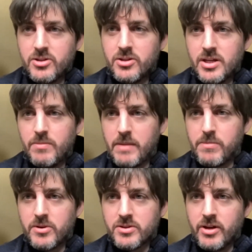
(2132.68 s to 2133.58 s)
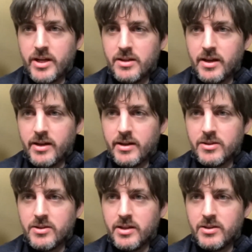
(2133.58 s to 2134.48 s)
sheep paper is great
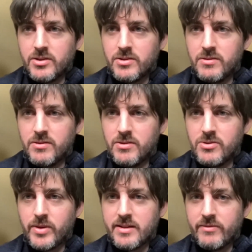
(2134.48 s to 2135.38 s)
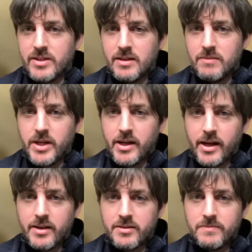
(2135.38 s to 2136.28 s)
in 2017
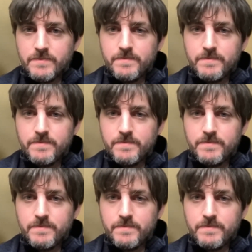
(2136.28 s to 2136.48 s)
PNAS.